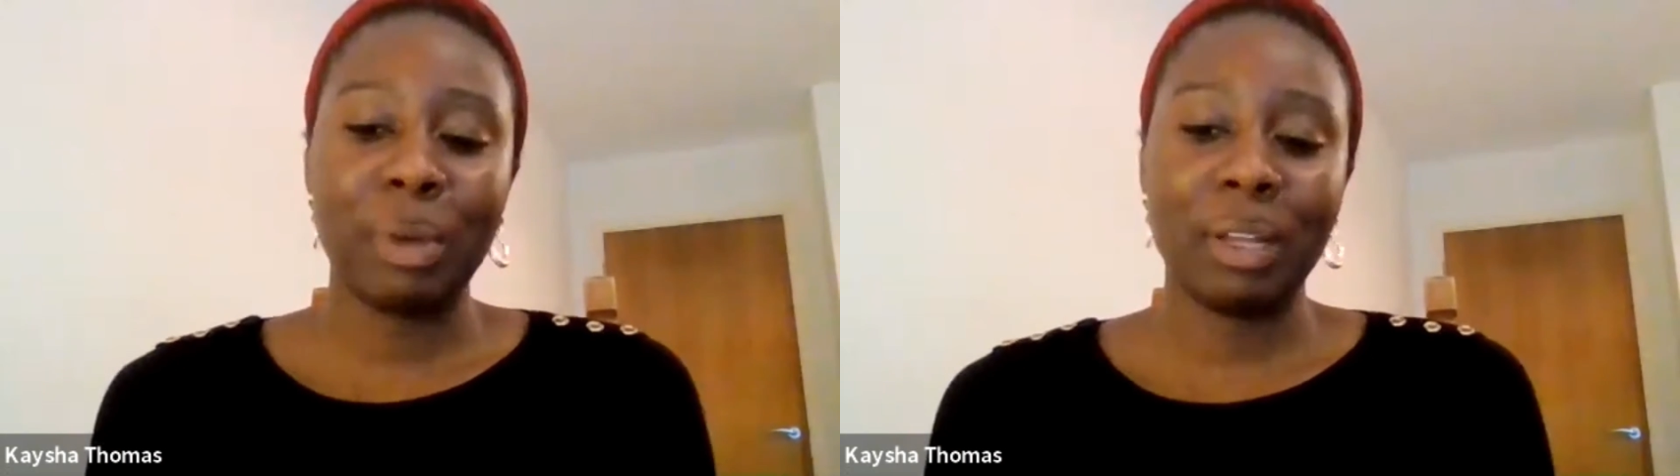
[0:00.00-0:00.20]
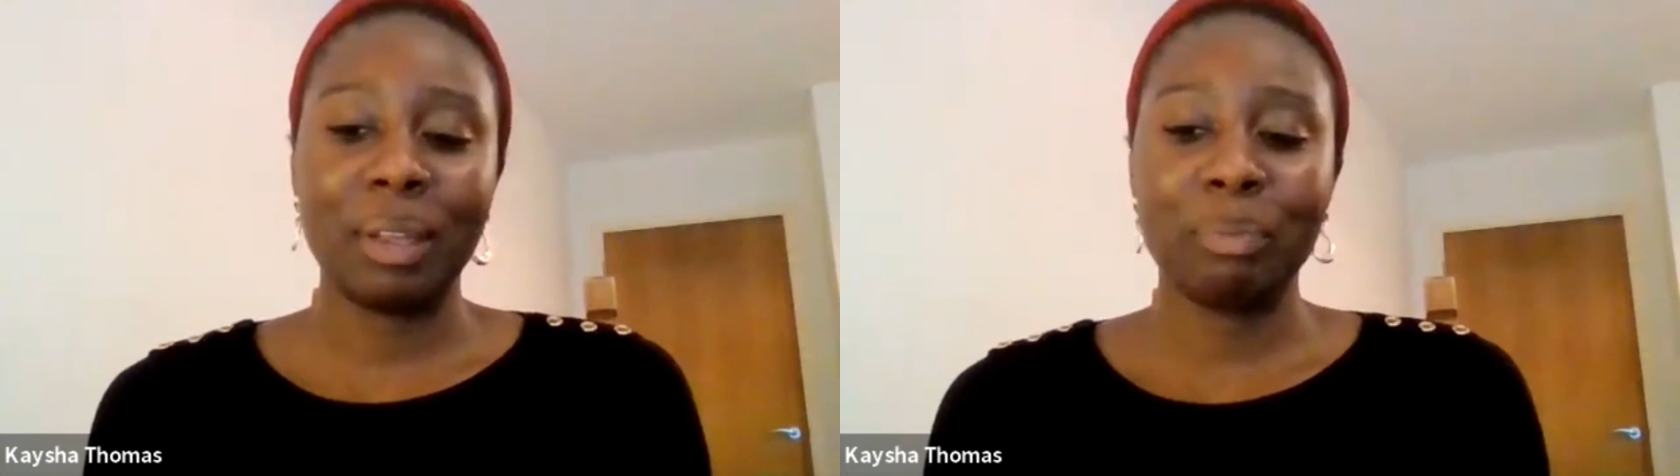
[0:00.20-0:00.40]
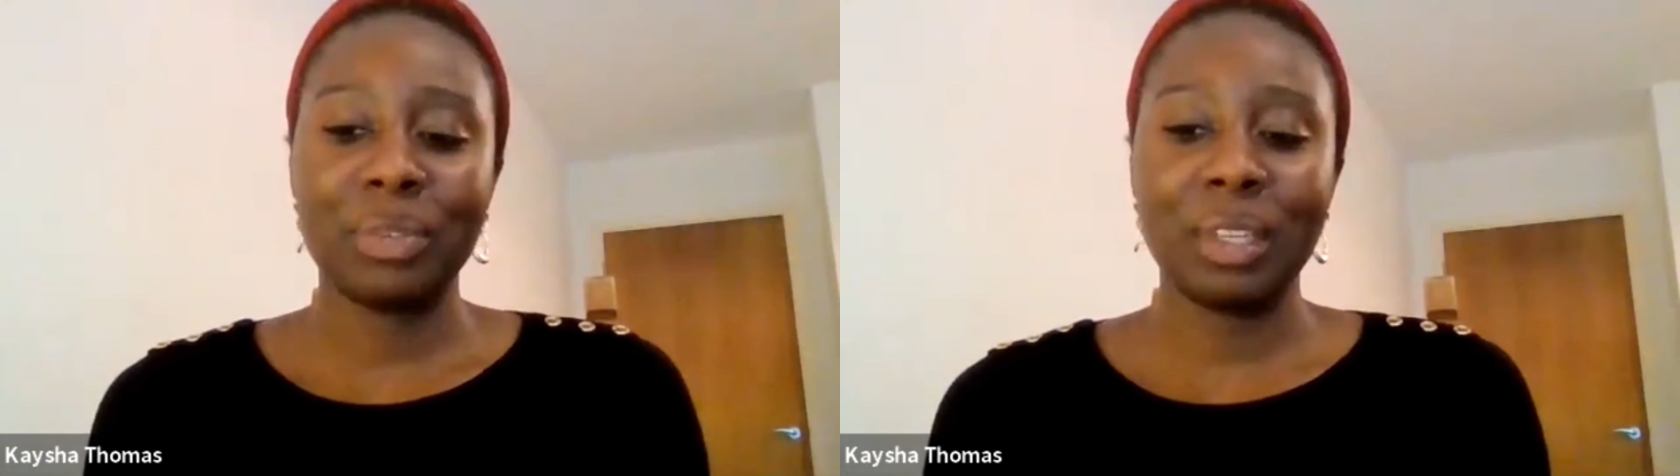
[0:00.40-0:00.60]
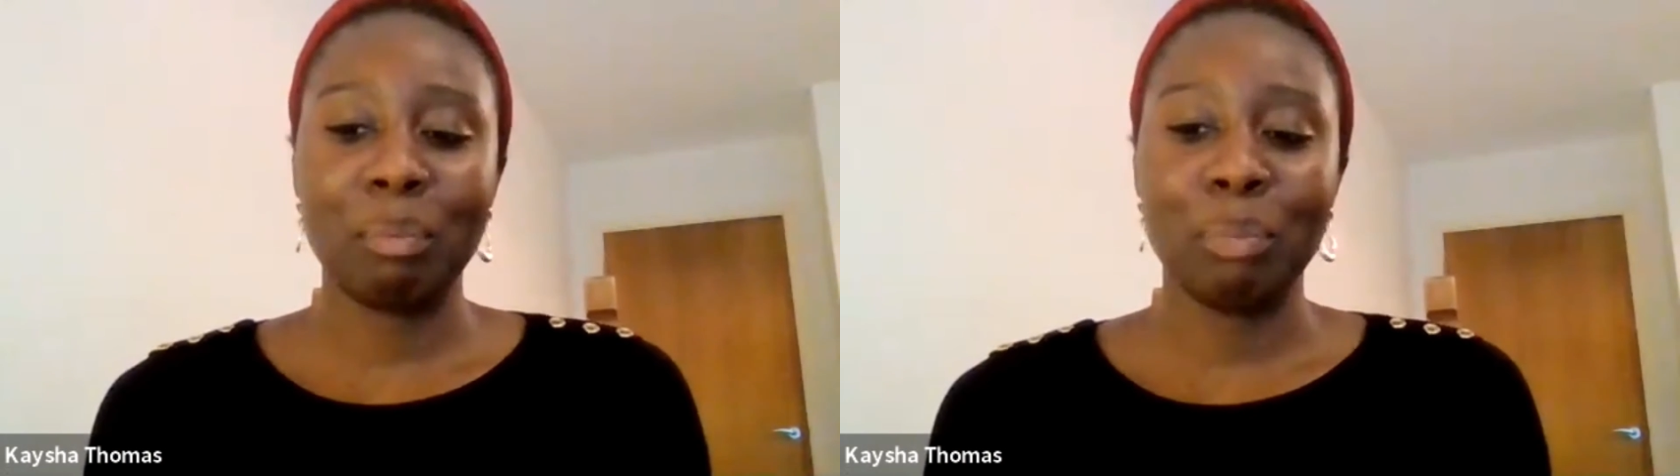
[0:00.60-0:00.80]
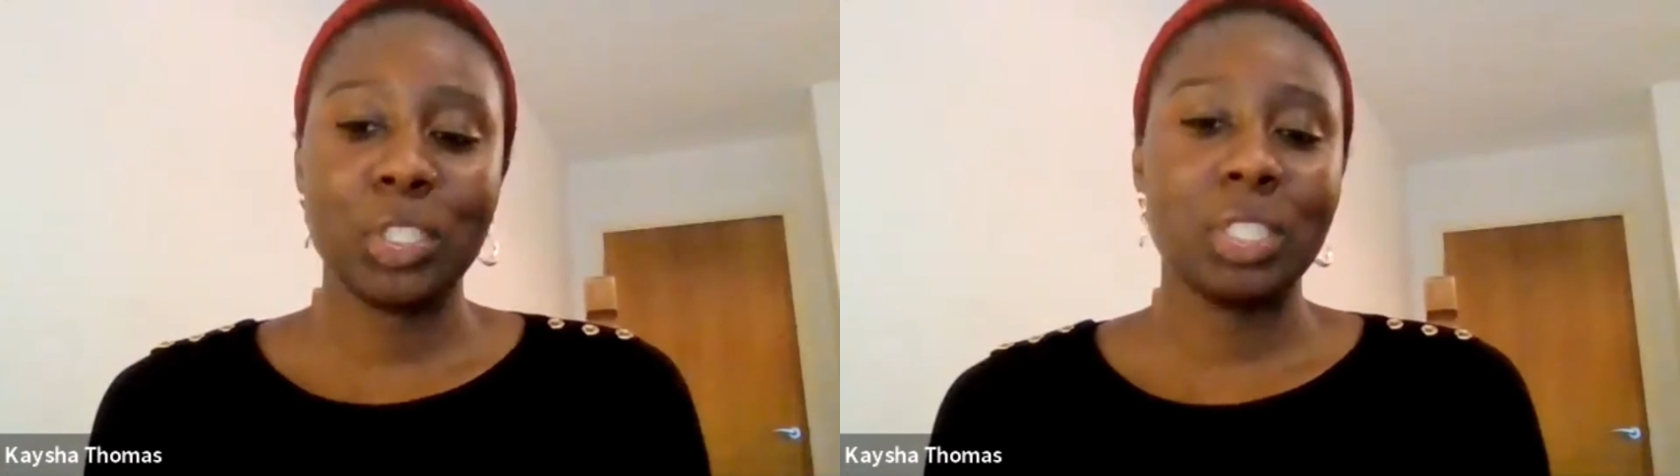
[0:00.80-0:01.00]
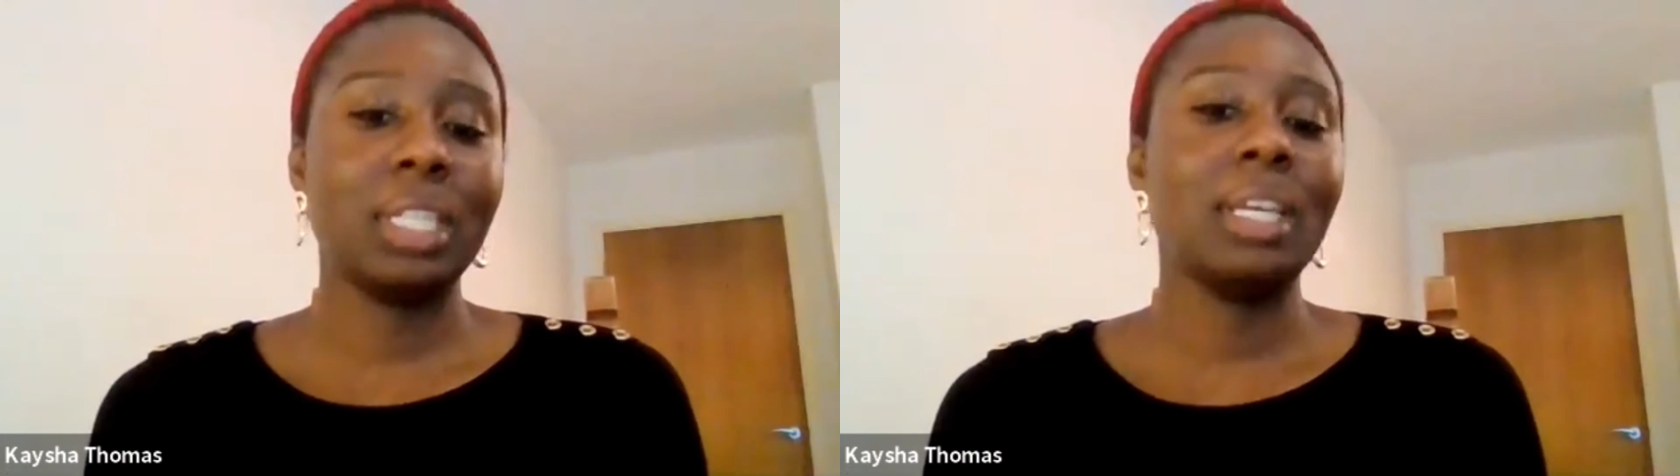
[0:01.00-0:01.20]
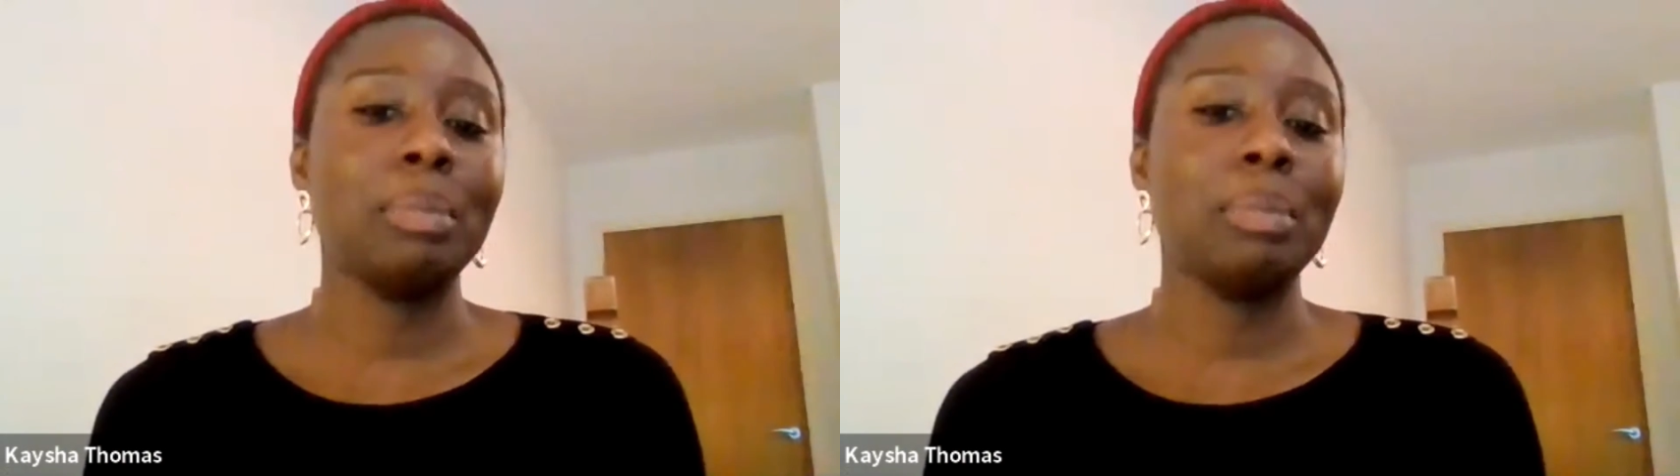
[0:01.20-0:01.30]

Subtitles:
but I'm pushing it.